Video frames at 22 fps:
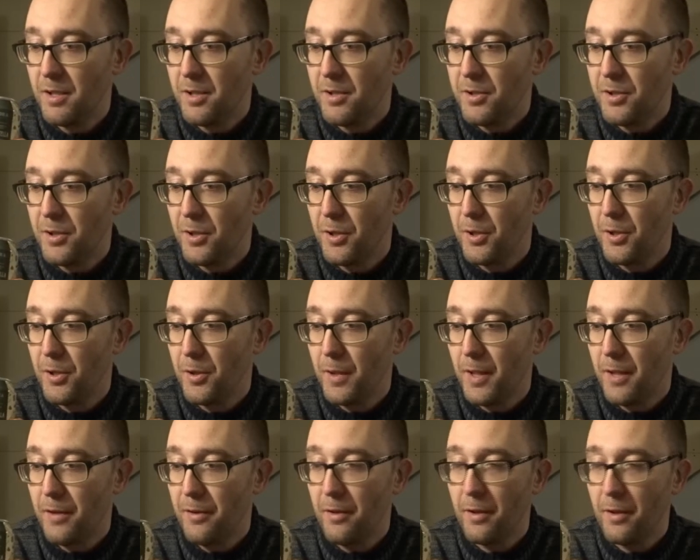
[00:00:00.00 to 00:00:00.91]
so
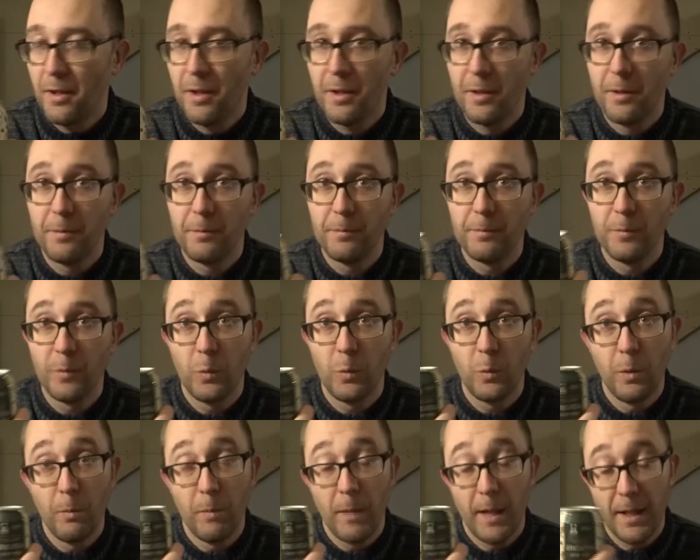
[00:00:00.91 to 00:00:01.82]
I thought
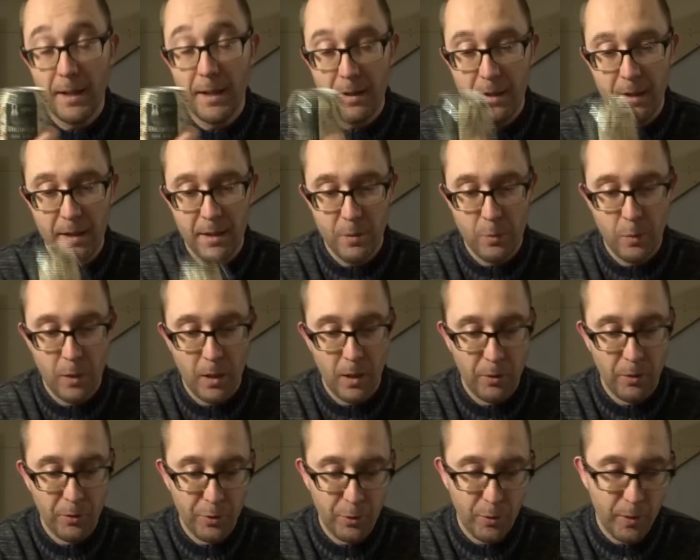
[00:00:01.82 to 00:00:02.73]
we might as
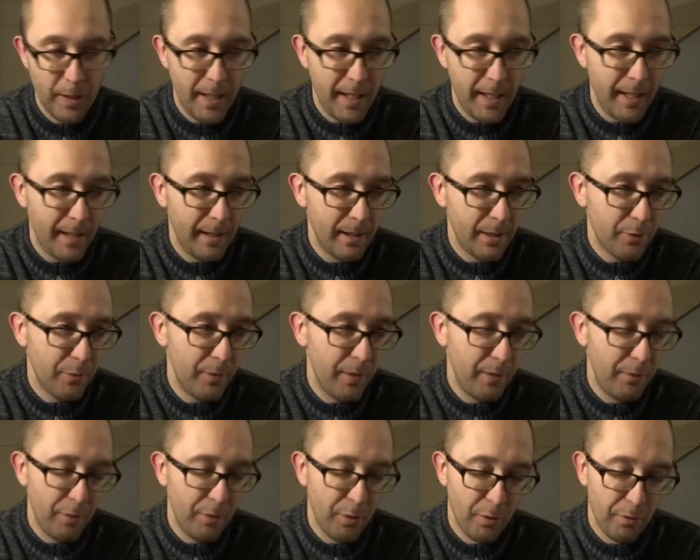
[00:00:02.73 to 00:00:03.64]
well do an English
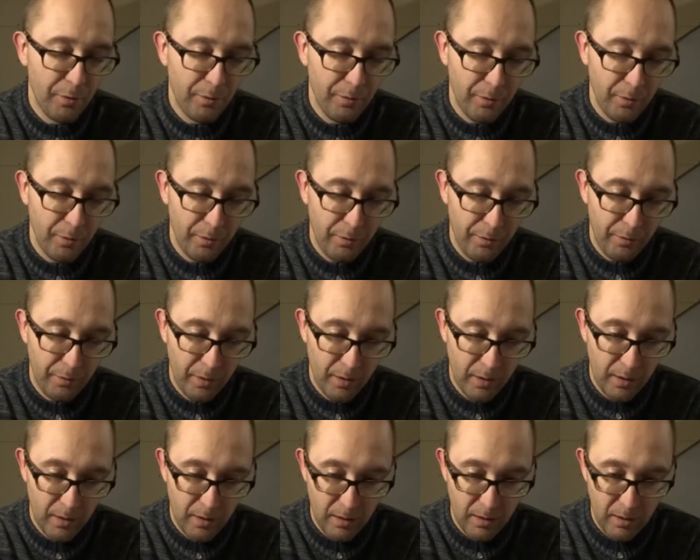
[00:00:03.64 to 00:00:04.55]
review
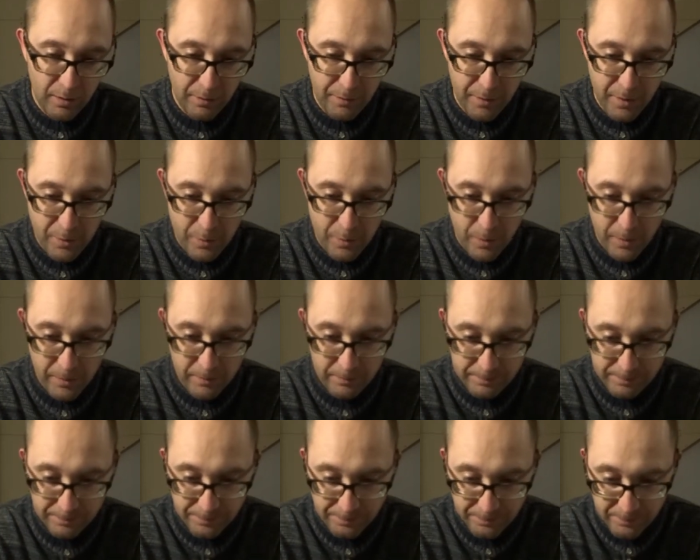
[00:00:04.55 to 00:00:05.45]
of this
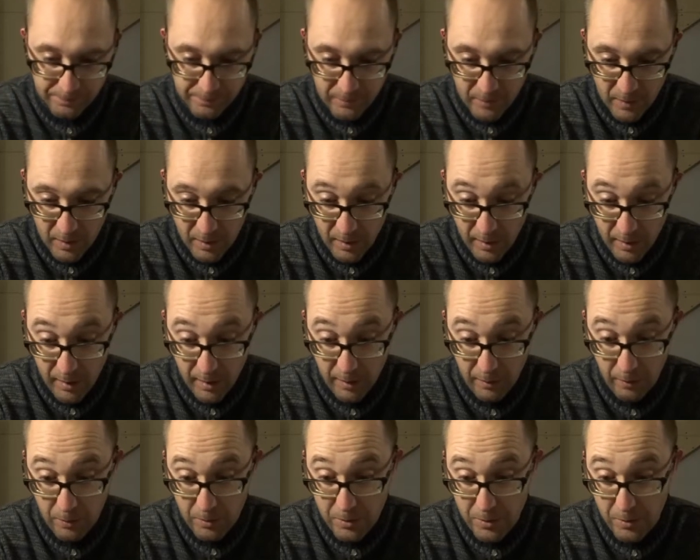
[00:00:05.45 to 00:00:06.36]
one,
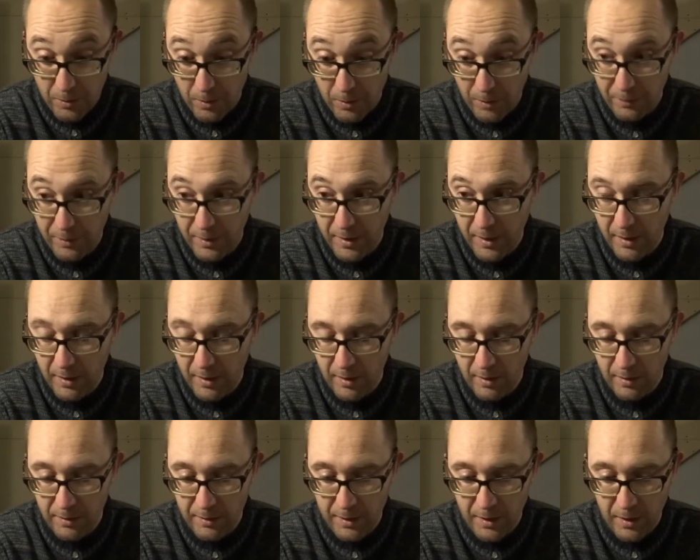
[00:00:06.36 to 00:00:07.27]
and also of the
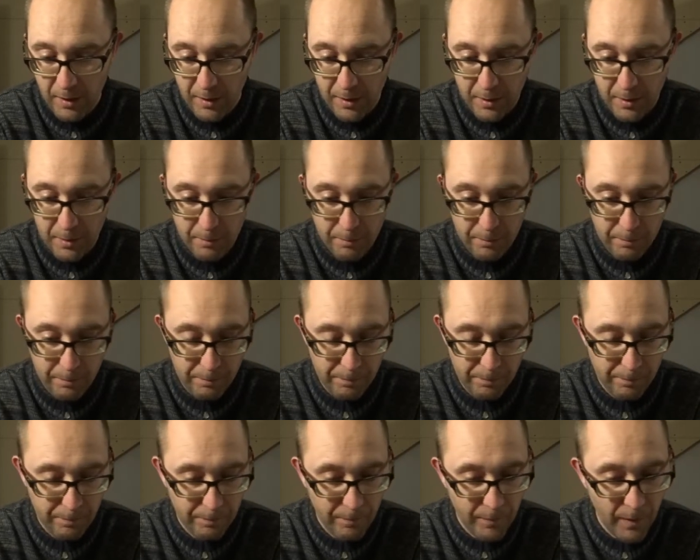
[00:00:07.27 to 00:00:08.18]
other
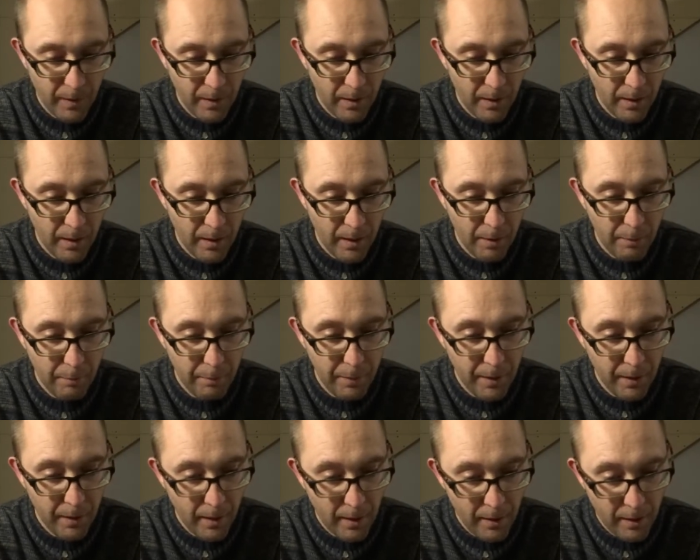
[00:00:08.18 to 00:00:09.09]

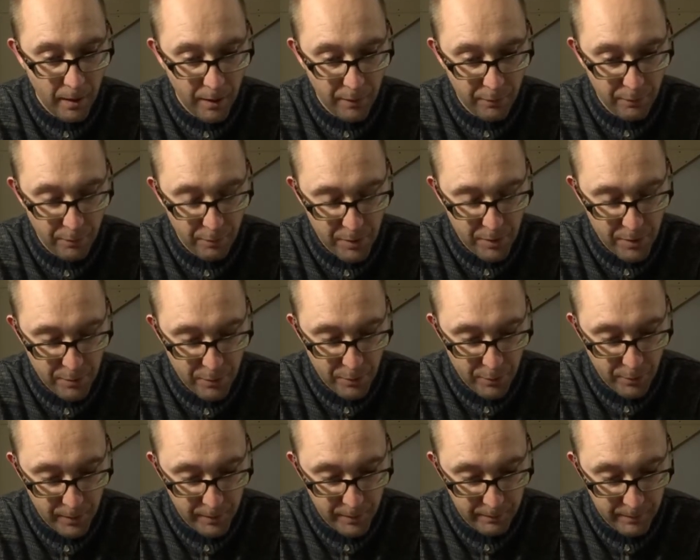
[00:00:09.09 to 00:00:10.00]
beer I got from this
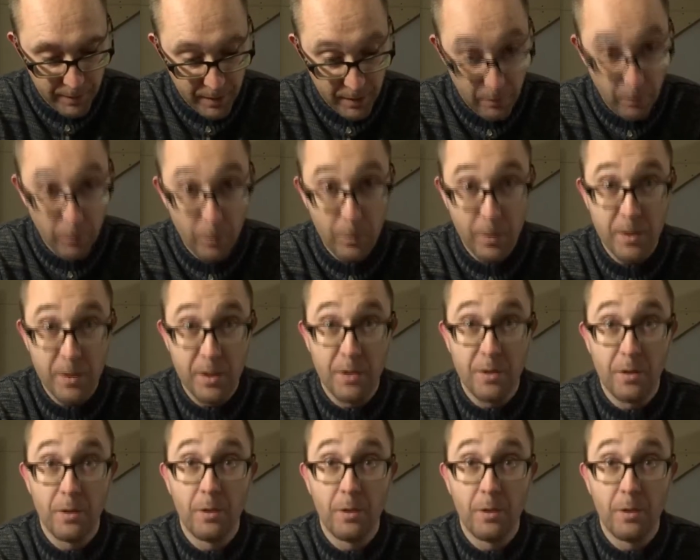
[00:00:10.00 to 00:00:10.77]
brewery, which is